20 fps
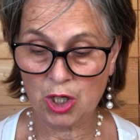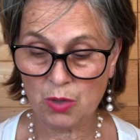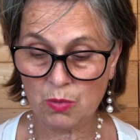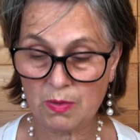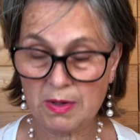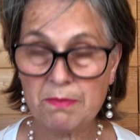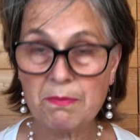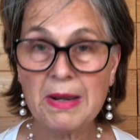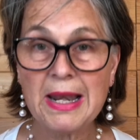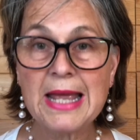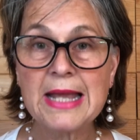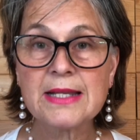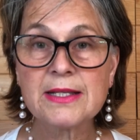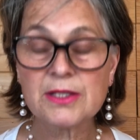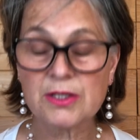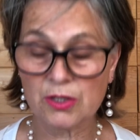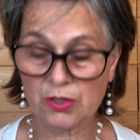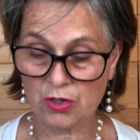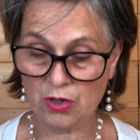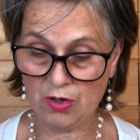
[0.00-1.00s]
We placed
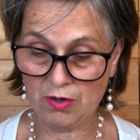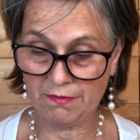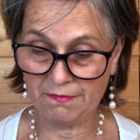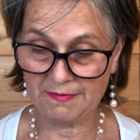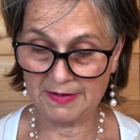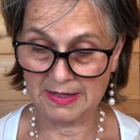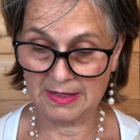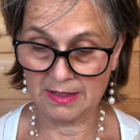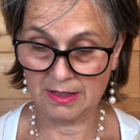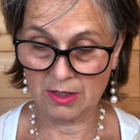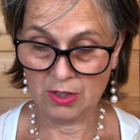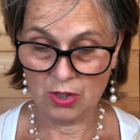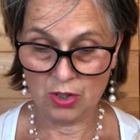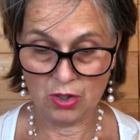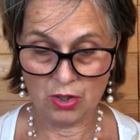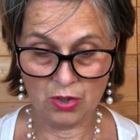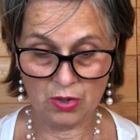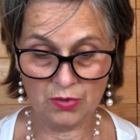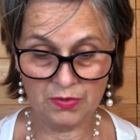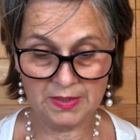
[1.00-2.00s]
the coffin
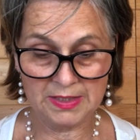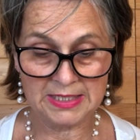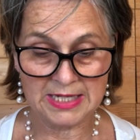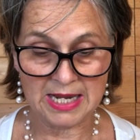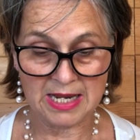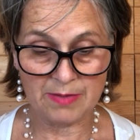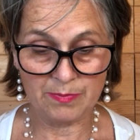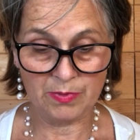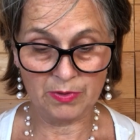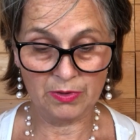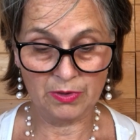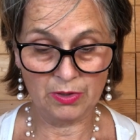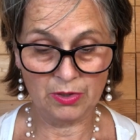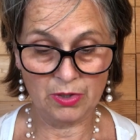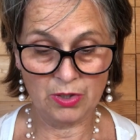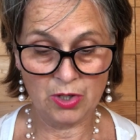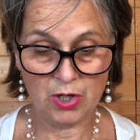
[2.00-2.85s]
on the table